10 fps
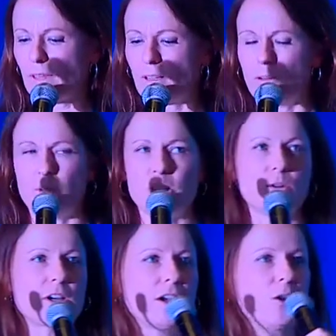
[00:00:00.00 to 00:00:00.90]
We
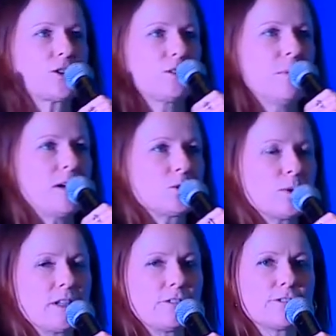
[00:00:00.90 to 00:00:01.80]
talk a lot about
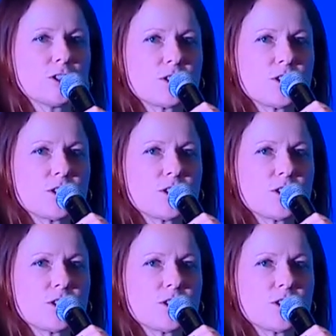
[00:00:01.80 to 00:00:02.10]
21st